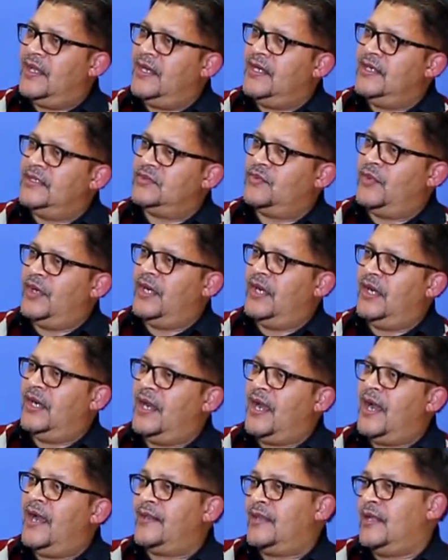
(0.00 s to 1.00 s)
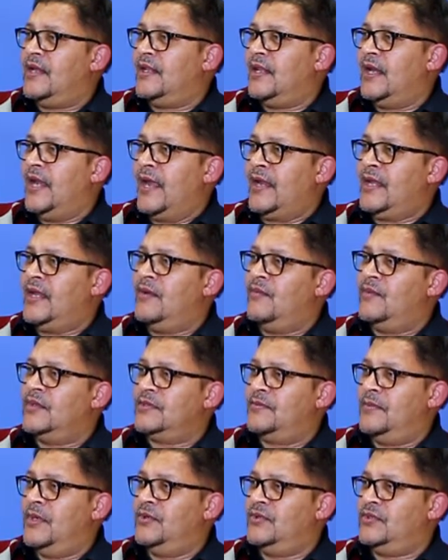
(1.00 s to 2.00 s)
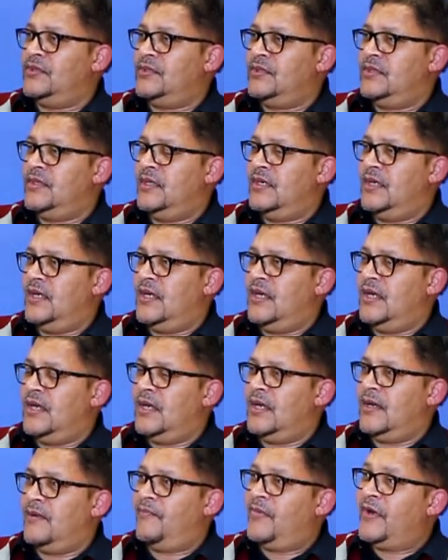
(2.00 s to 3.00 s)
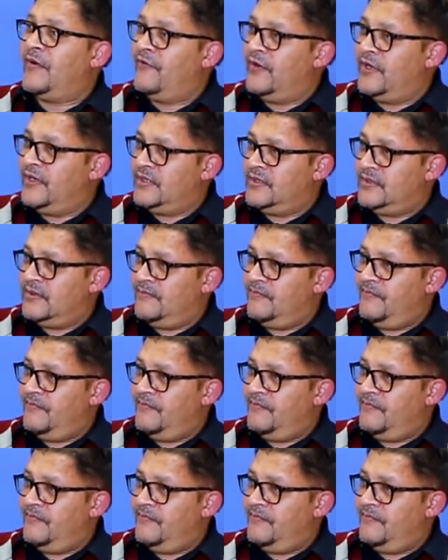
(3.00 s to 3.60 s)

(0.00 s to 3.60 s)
is where I think the lacking was most prevalent.